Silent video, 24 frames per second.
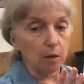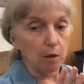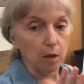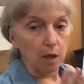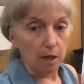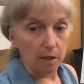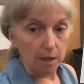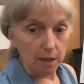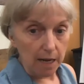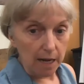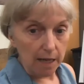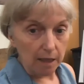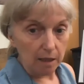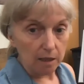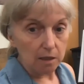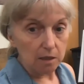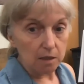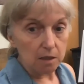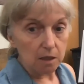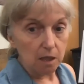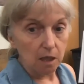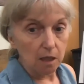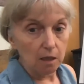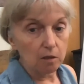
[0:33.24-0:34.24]

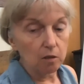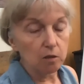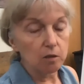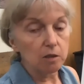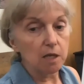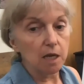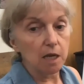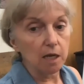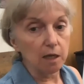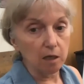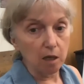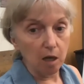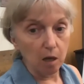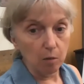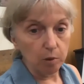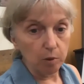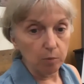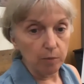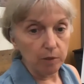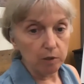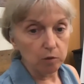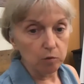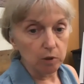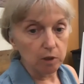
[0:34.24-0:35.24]
analogous colors and
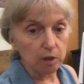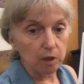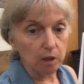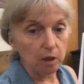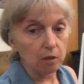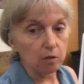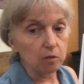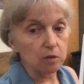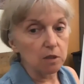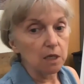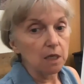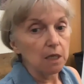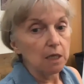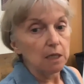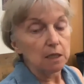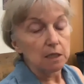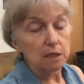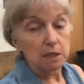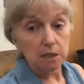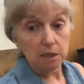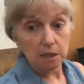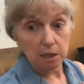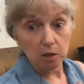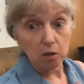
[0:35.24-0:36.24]
complementary colors,
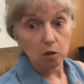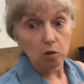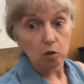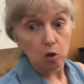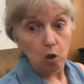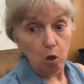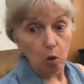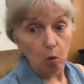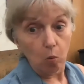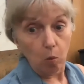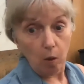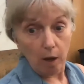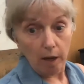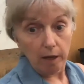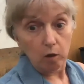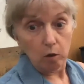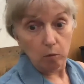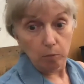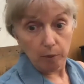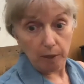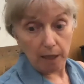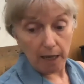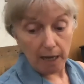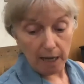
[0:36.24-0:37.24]
still no white
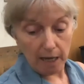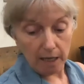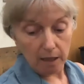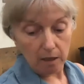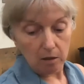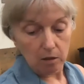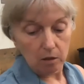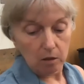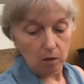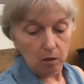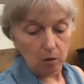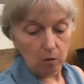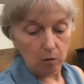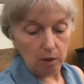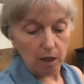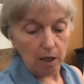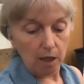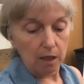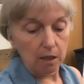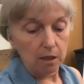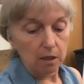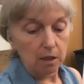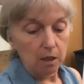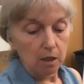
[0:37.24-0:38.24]
or black,
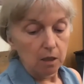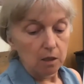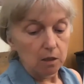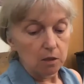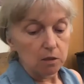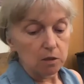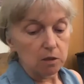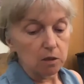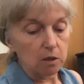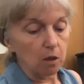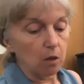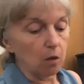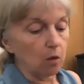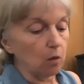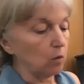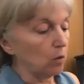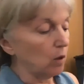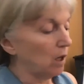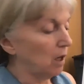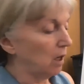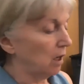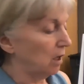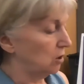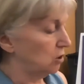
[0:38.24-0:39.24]
okay? So
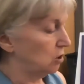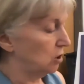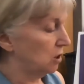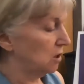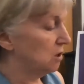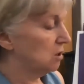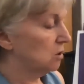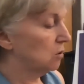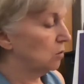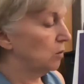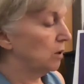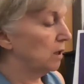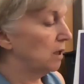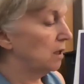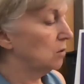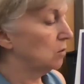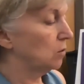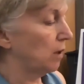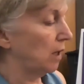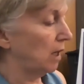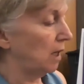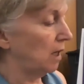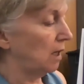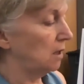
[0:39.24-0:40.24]
just to
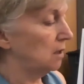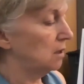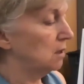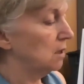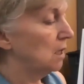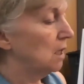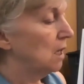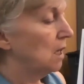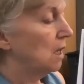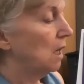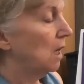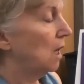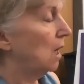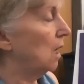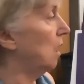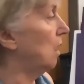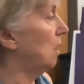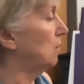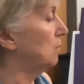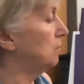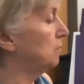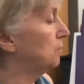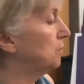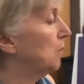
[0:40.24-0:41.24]
reiterate,
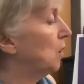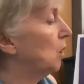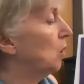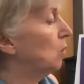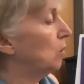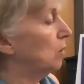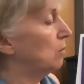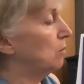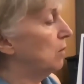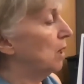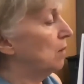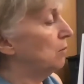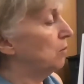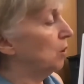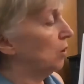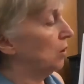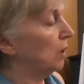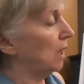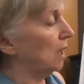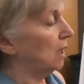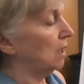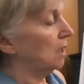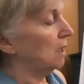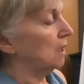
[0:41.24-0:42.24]
remember
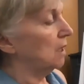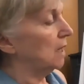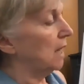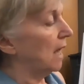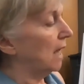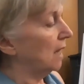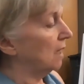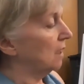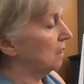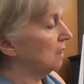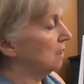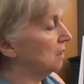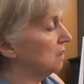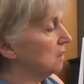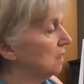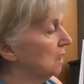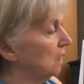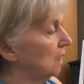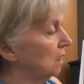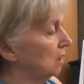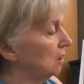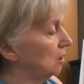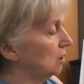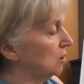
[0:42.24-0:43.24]
that analogous
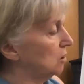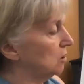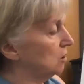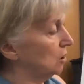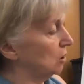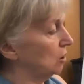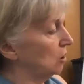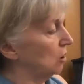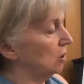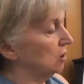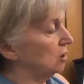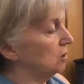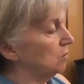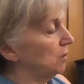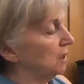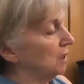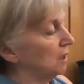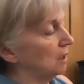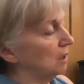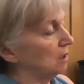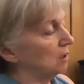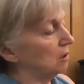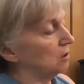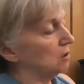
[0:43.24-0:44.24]
colors are going to be
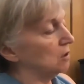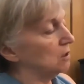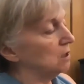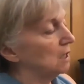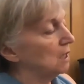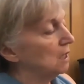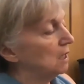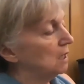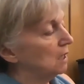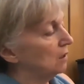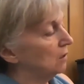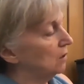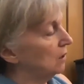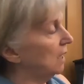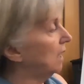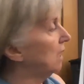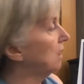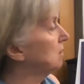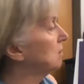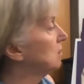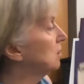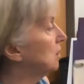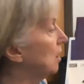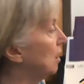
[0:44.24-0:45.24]
colors
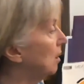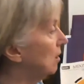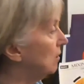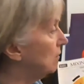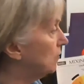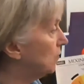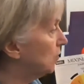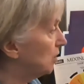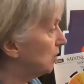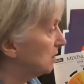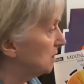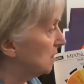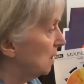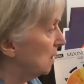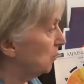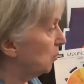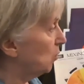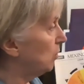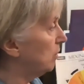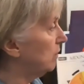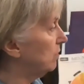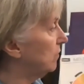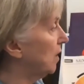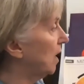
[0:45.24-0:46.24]
that, for
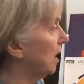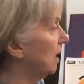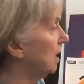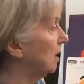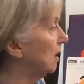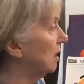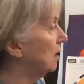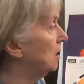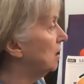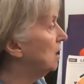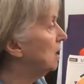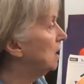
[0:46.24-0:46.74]
example, we've got a